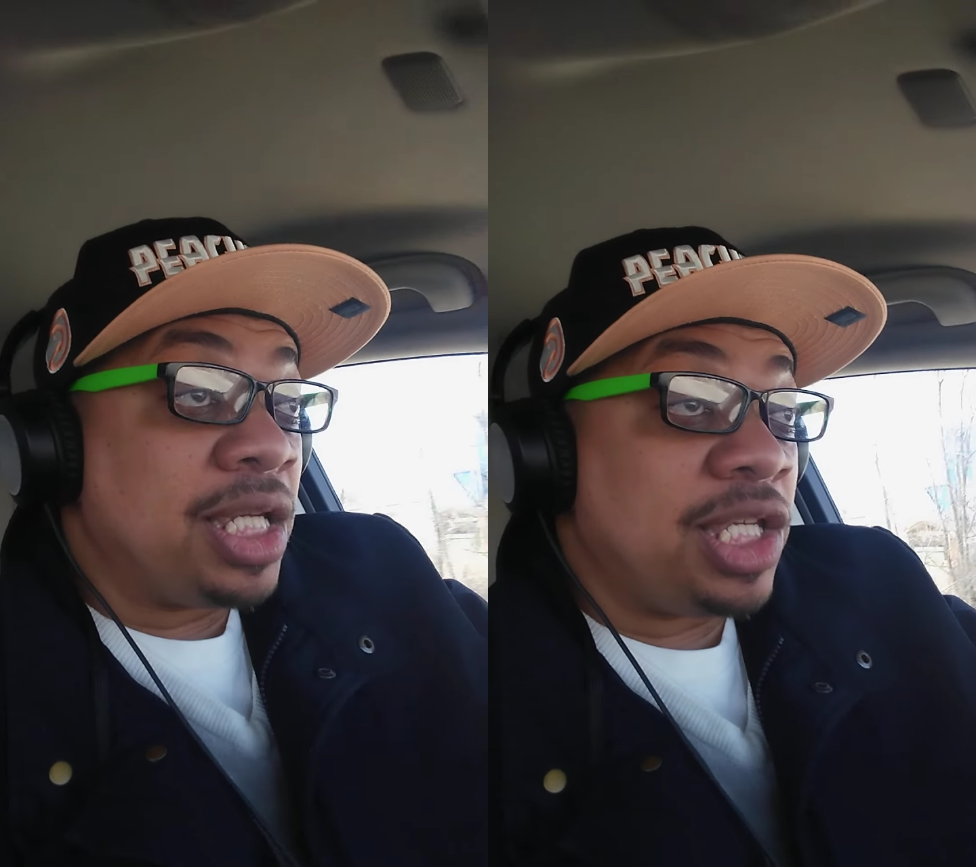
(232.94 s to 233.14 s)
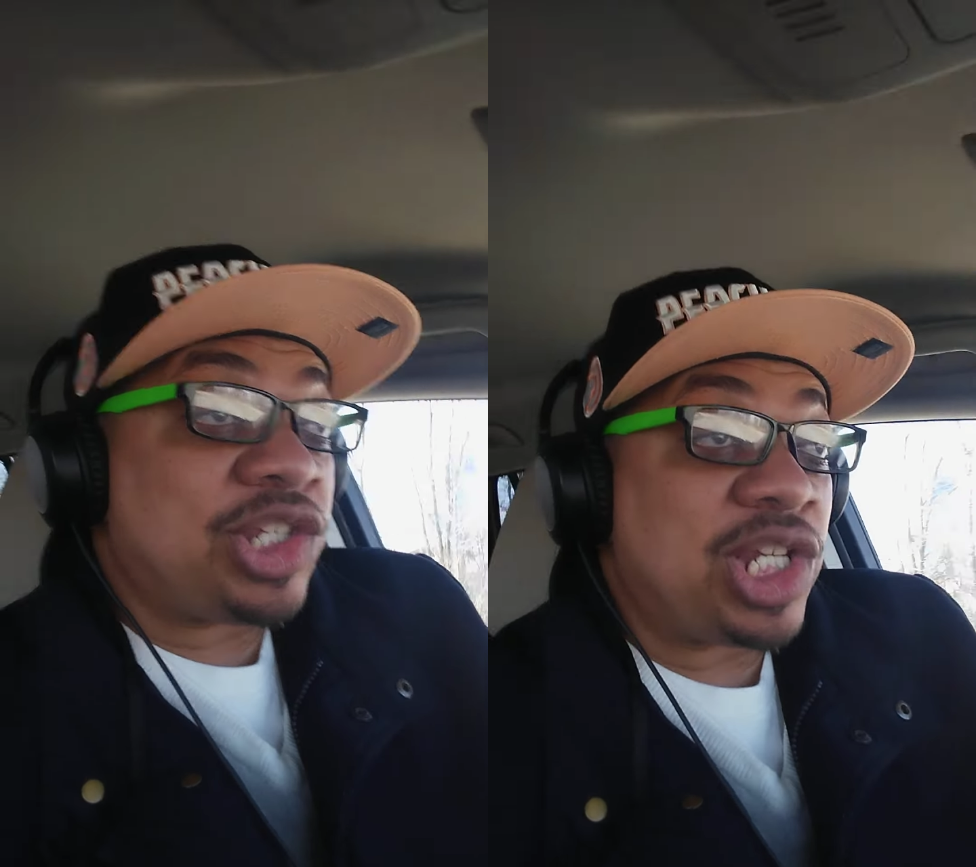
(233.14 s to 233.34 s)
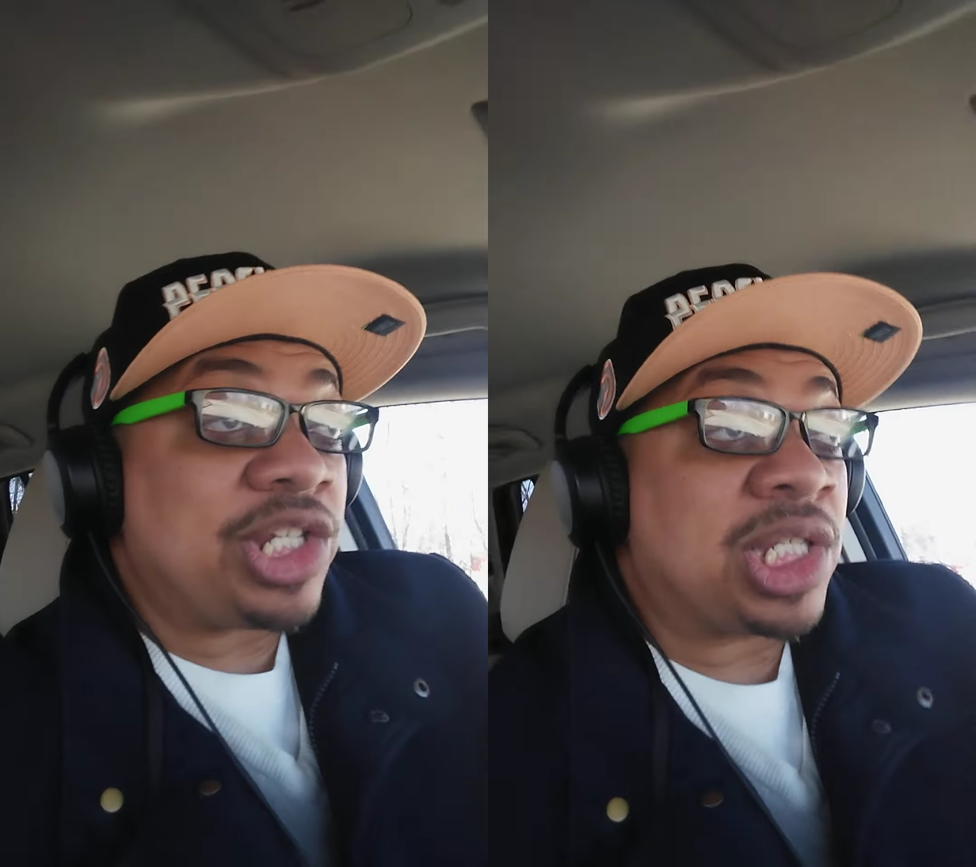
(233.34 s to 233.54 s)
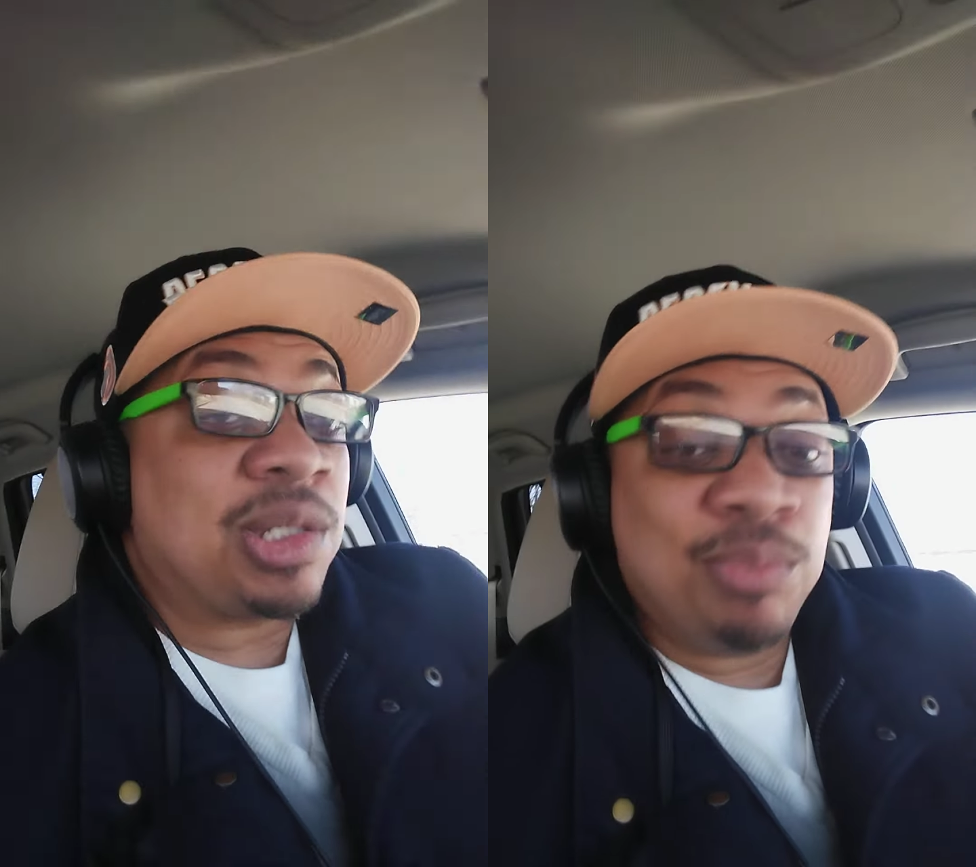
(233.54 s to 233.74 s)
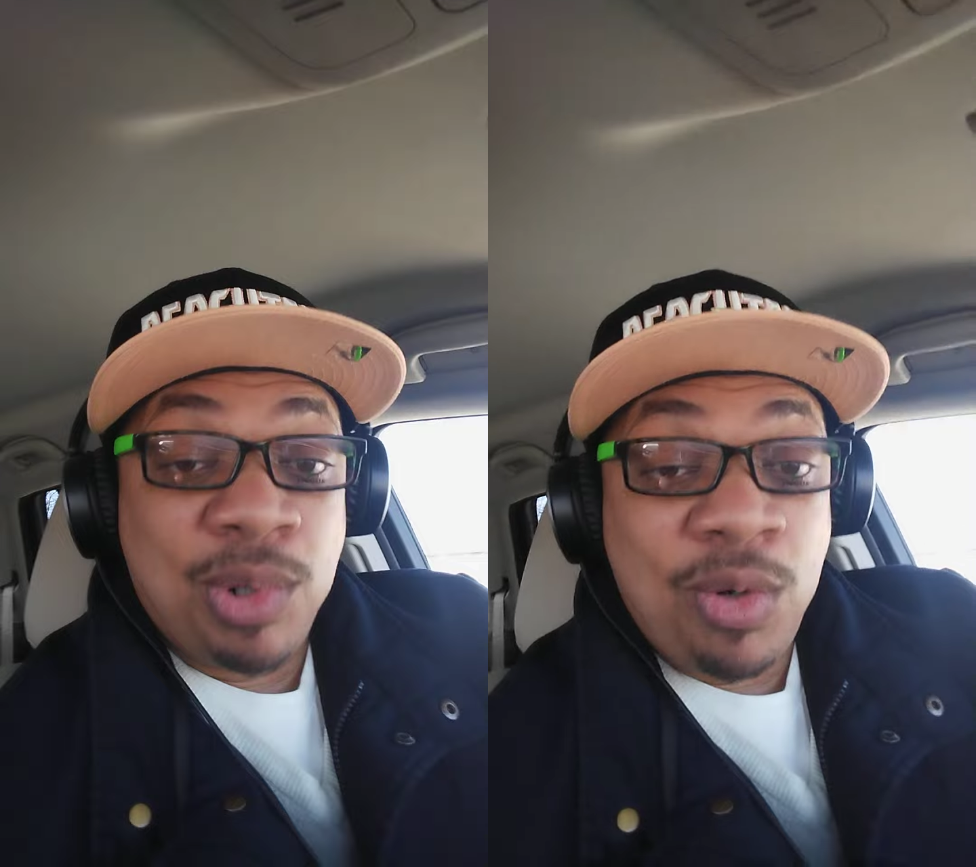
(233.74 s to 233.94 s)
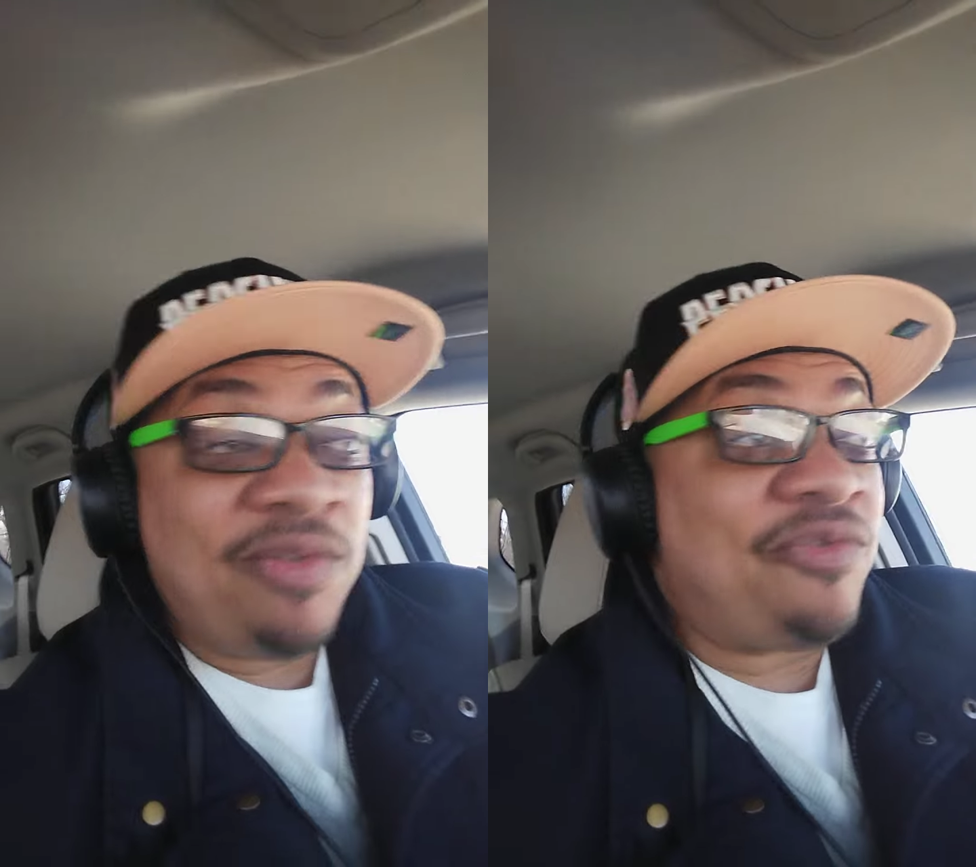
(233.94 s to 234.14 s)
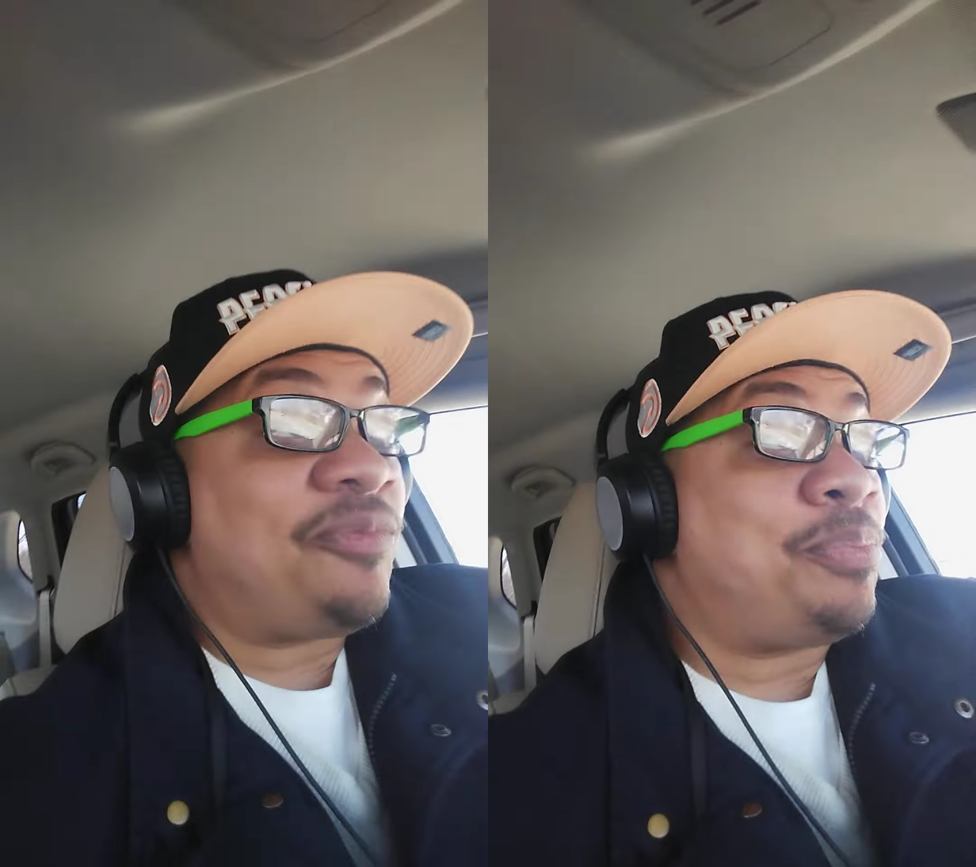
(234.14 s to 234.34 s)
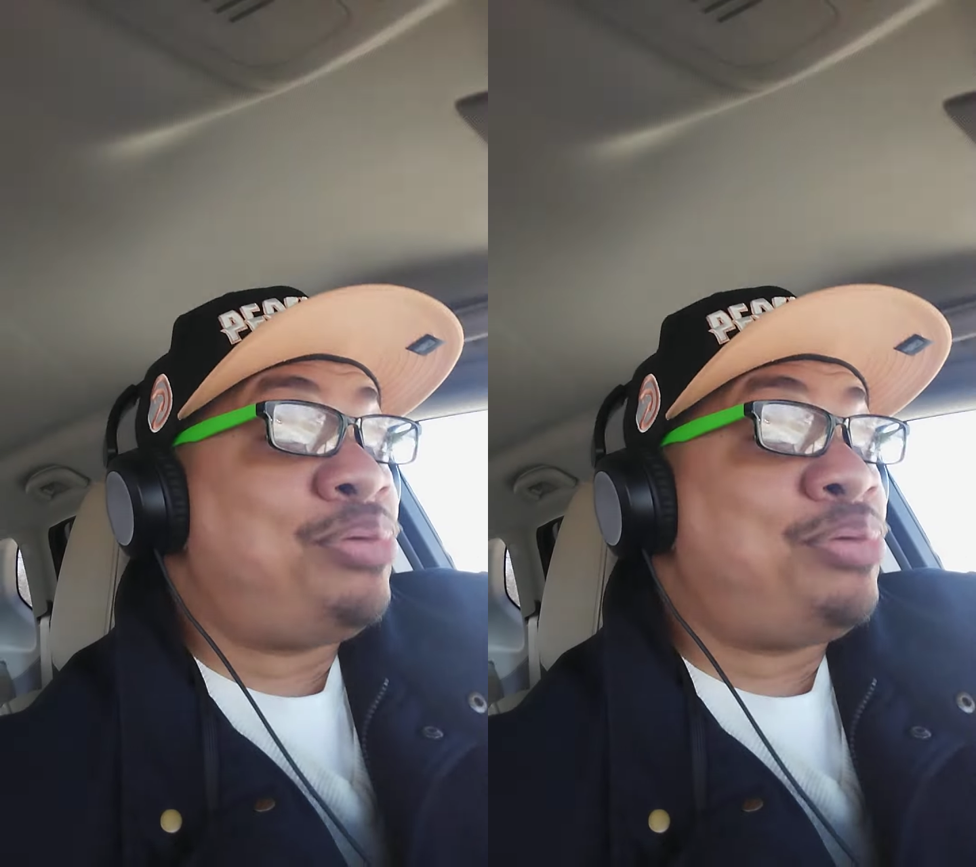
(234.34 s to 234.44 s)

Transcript: and just smooth